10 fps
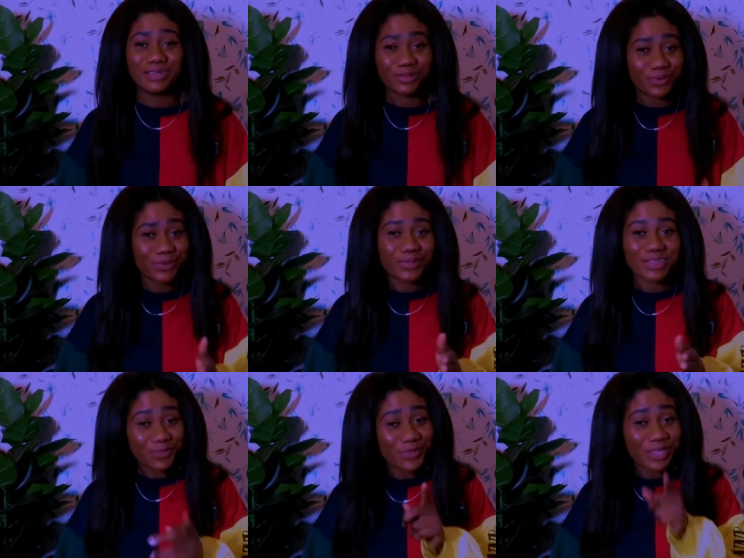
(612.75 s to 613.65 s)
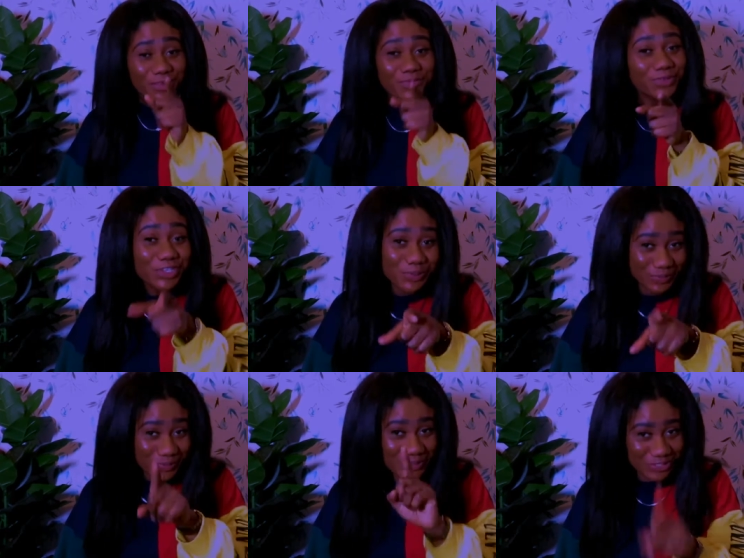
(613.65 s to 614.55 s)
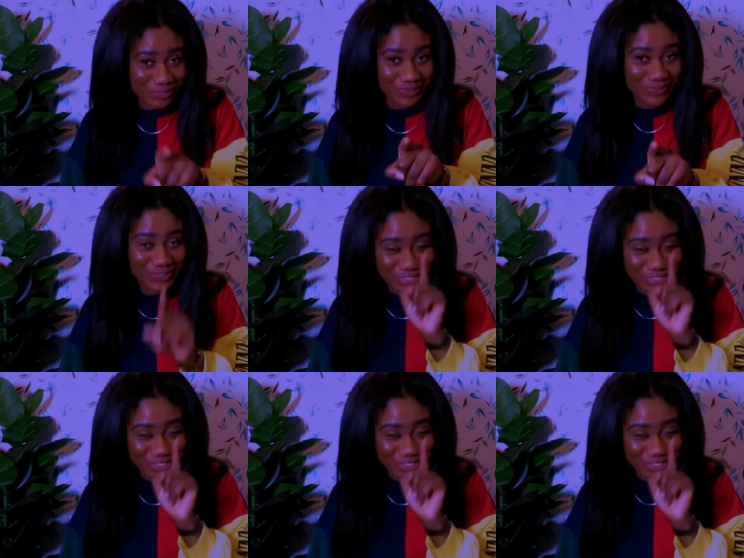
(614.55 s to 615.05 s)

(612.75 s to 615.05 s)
Look, if, if you, you,